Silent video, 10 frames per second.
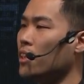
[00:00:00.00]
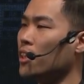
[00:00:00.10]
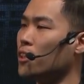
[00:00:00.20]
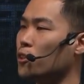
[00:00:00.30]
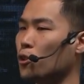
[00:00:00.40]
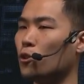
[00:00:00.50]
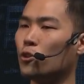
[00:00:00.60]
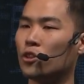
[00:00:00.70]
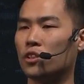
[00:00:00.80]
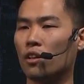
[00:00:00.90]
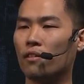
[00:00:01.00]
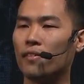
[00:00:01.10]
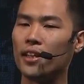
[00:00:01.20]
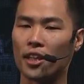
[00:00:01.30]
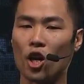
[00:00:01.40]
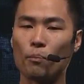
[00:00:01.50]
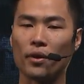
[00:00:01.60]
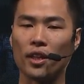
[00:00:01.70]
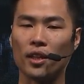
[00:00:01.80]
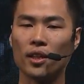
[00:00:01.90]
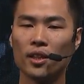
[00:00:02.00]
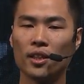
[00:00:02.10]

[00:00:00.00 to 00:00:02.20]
is you, yourself, and the company.